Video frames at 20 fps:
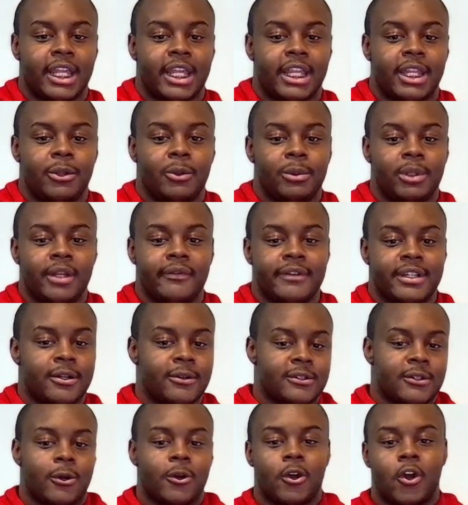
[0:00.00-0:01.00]
and you live in
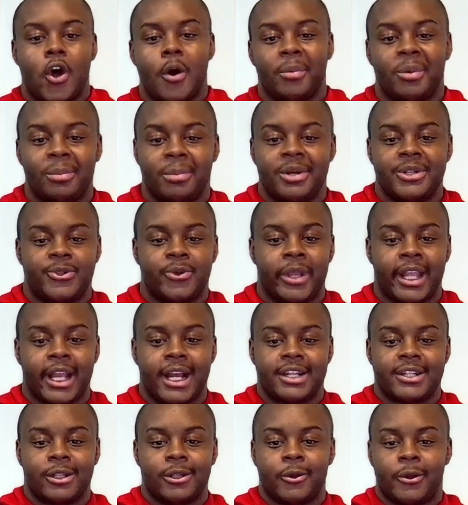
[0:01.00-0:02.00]
Tulsa, Oklahoma, but you ain't
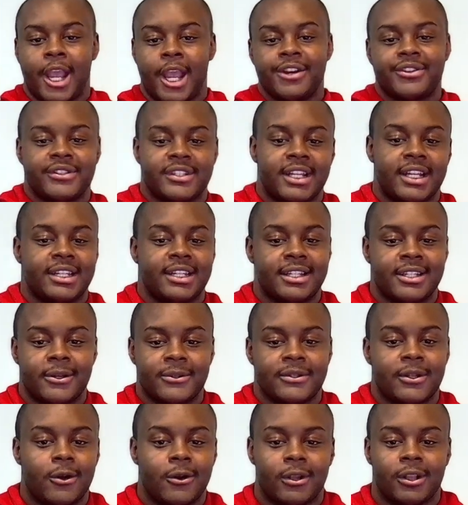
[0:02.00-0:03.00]
got your location set to
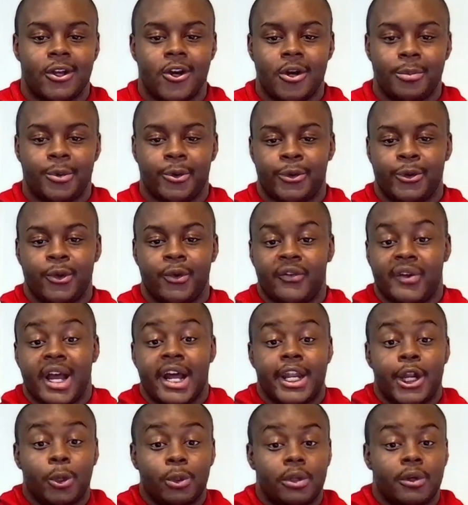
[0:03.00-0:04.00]
Tulsa, Oklahoma, or you ain't
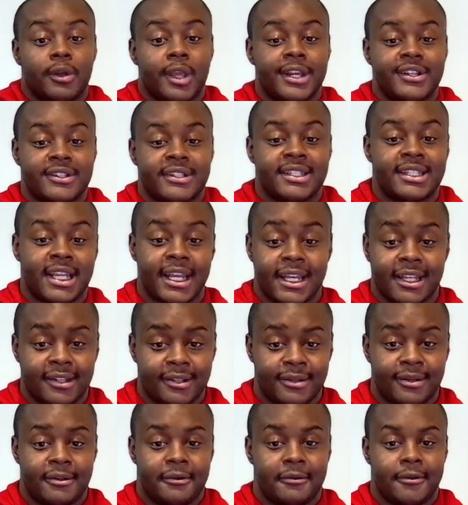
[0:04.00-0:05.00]
got no location set,
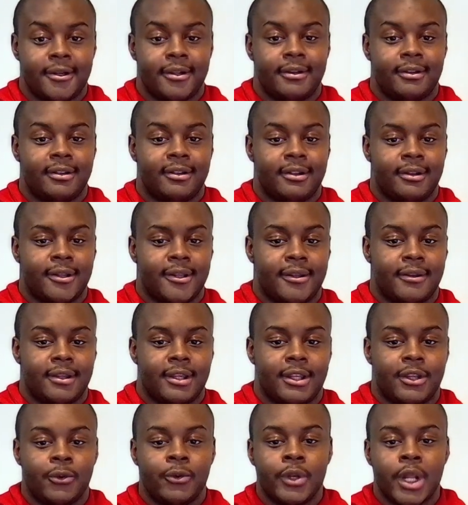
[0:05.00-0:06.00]

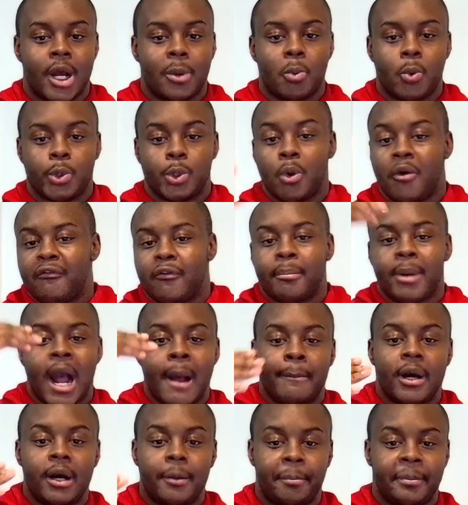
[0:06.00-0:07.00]
we won't even
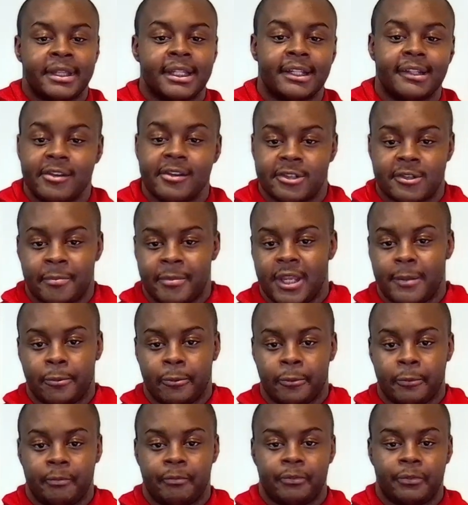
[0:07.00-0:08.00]
pop up in the list,
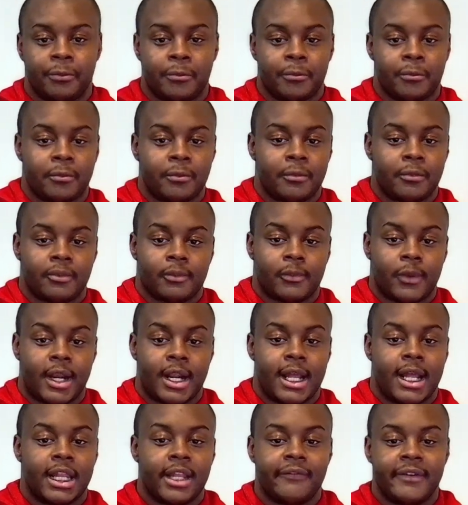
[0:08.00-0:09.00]
people.
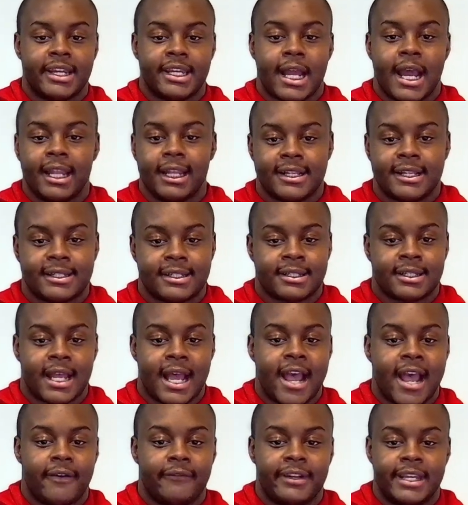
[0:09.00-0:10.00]
Right? I live in Dallas.
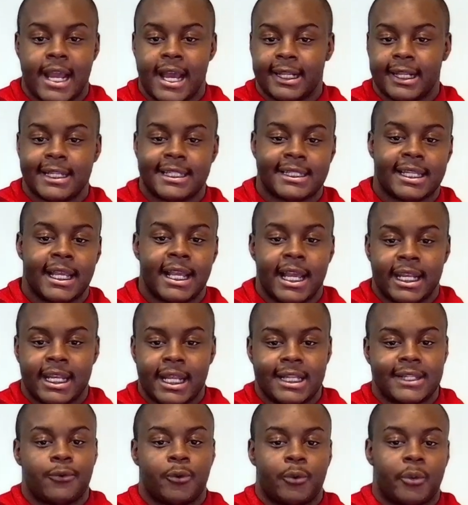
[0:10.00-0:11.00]
I have Dallas,
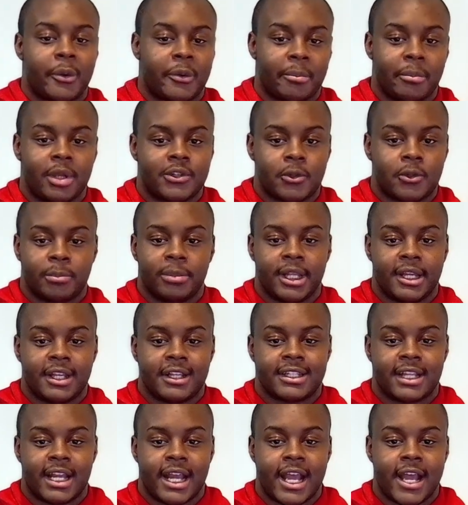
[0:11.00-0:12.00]
Dallas Fort Worth
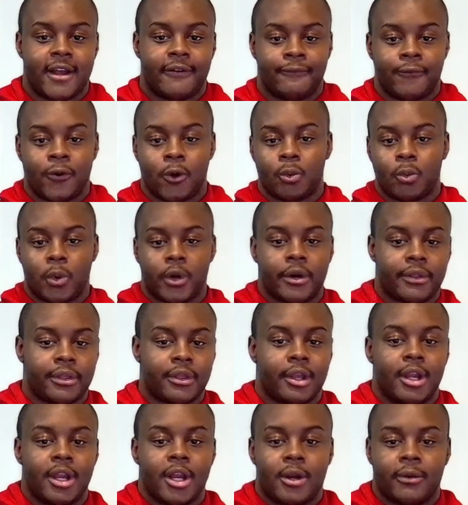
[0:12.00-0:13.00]
Metroplex. I have Fort
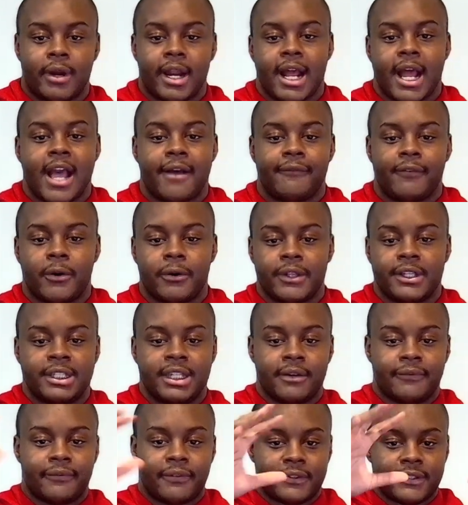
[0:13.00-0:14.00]
Worth. Right? I have all these
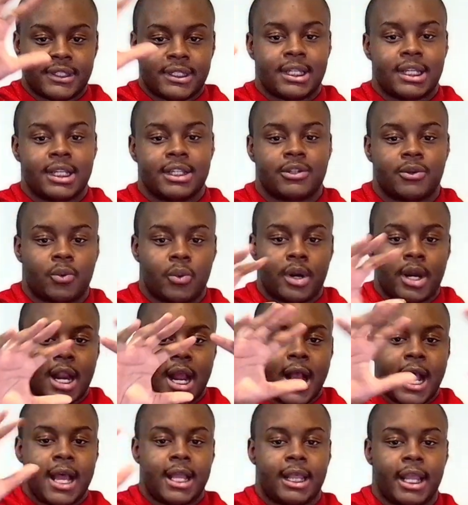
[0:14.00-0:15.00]
different cities to
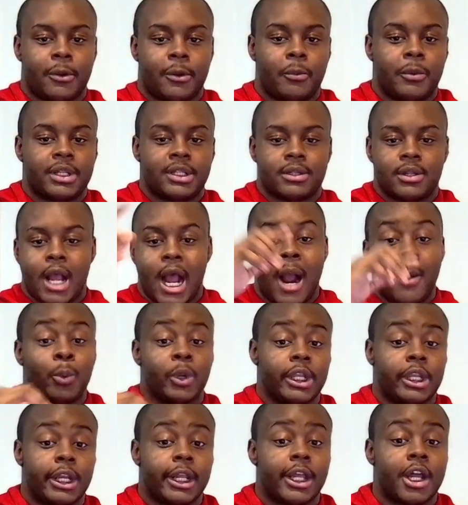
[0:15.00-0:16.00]
where I like what I'm
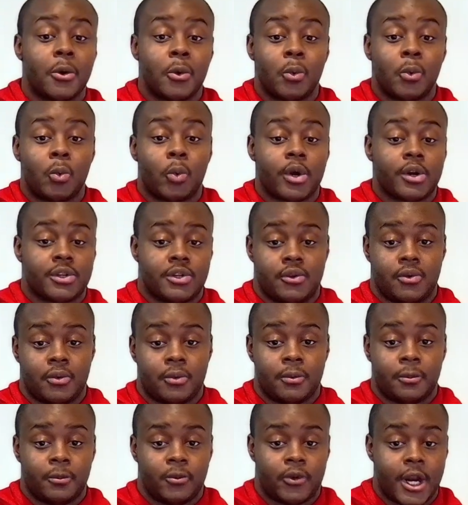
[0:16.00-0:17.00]
willing to go work
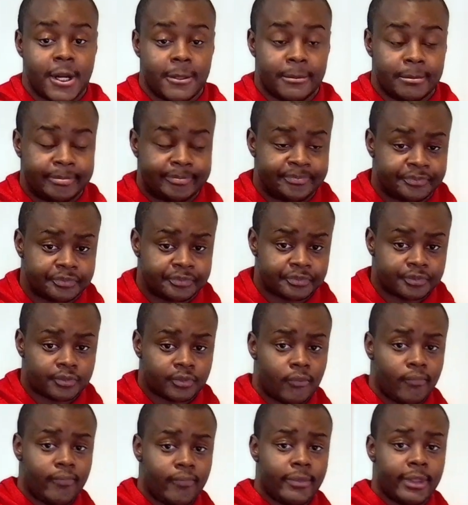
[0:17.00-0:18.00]
to. Right?
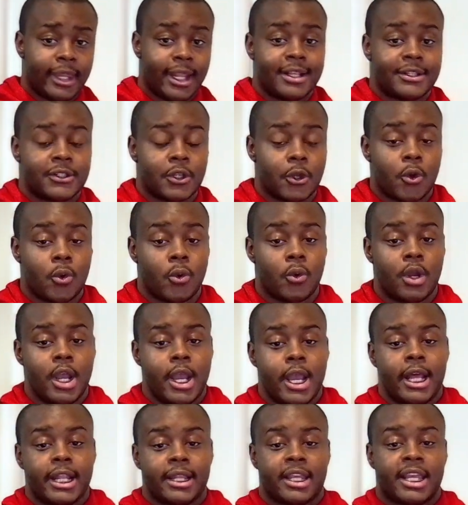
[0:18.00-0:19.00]
So
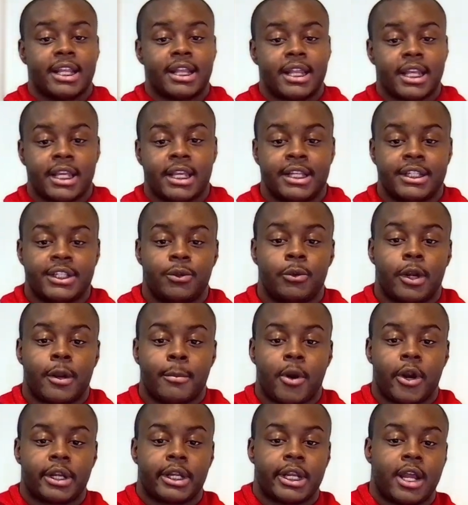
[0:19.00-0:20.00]
the thing is, you want
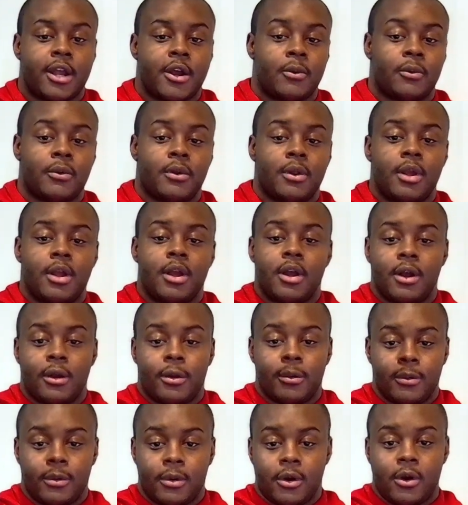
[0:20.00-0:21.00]
to mark down
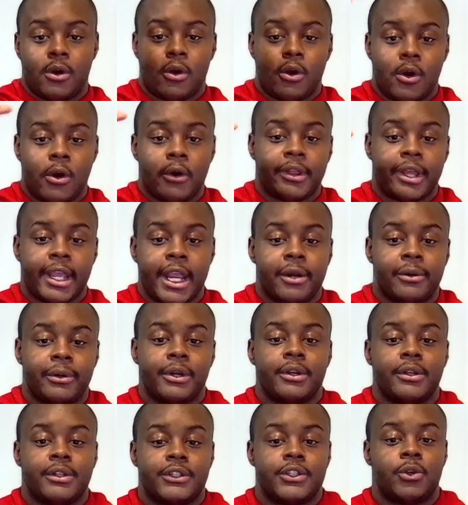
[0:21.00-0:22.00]
all the
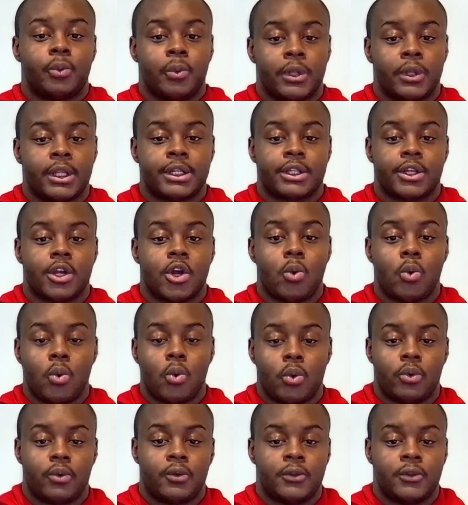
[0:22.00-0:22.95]
areas you're willing to go